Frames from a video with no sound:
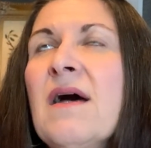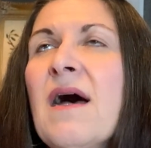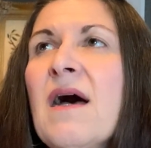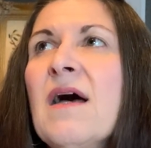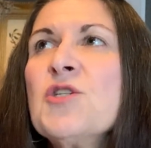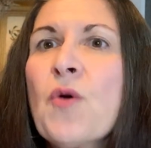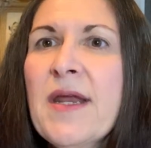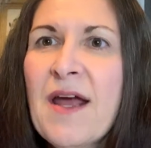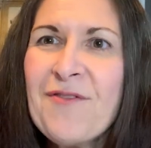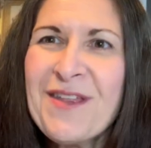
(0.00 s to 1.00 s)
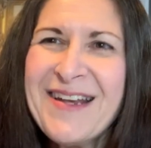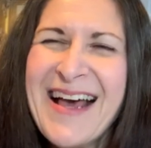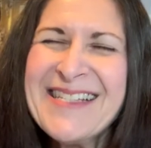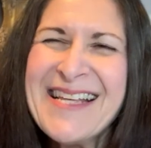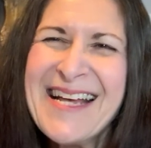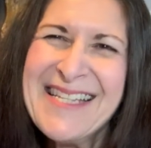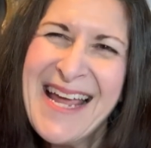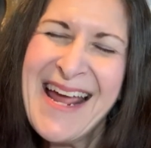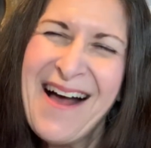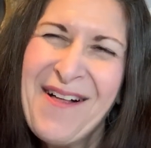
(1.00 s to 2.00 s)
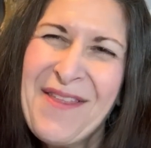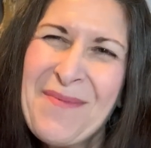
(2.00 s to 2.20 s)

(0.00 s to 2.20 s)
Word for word: uh, Joy Nevertheless SAL